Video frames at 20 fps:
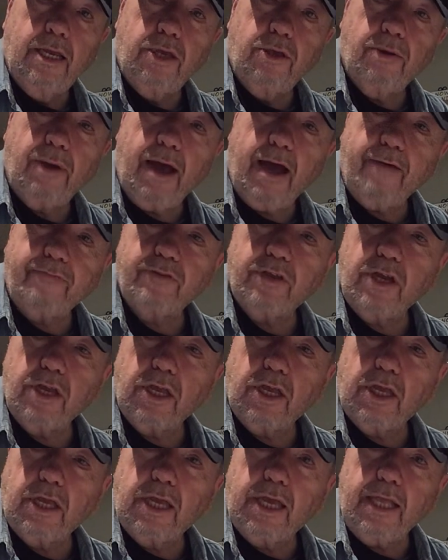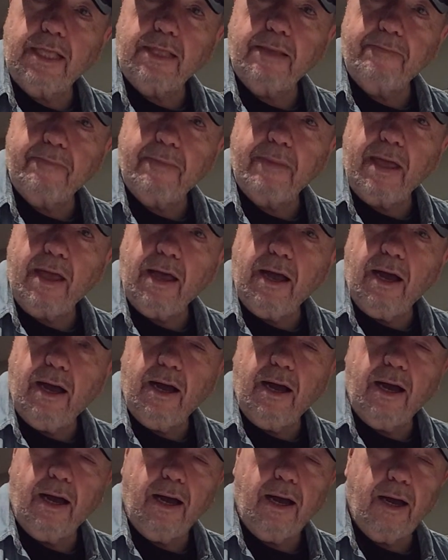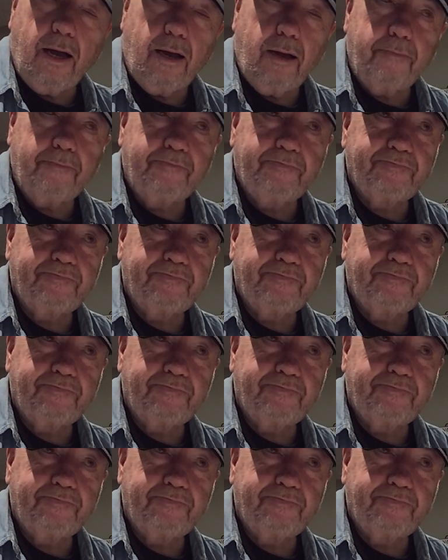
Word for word: You have to get the uh,